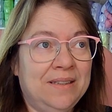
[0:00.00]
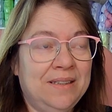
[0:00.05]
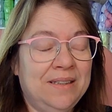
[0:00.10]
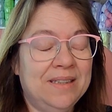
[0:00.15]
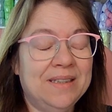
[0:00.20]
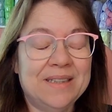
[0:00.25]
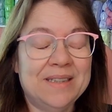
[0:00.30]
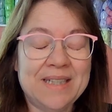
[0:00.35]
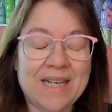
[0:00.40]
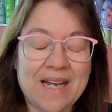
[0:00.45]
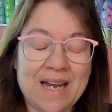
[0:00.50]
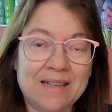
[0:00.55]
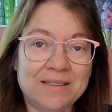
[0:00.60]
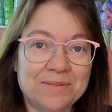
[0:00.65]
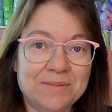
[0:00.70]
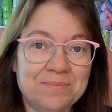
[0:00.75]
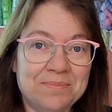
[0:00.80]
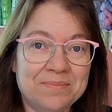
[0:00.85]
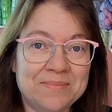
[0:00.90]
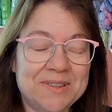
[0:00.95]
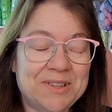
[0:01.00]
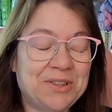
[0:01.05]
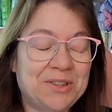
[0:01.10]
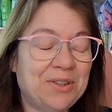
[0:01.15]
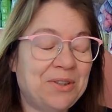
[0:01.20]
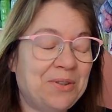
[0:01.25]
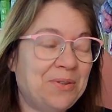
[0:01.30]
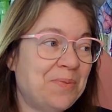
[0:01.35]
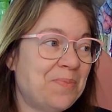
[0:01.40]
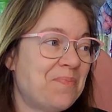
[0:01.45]
yeah.
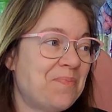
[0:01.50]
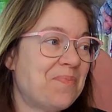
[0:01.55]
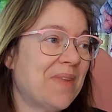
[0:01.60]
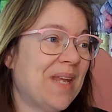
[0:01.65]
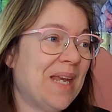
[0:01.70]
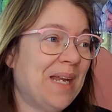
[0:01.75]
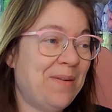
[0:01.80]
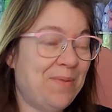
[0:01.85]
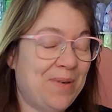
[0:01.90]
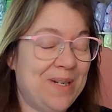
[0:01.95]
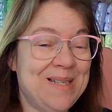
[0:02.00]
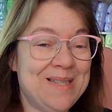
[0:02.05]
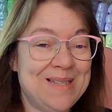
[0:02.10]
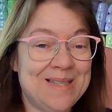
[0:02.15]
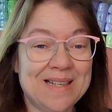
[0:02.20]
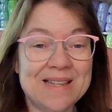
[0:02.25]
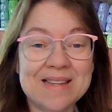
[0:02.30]
So anyways,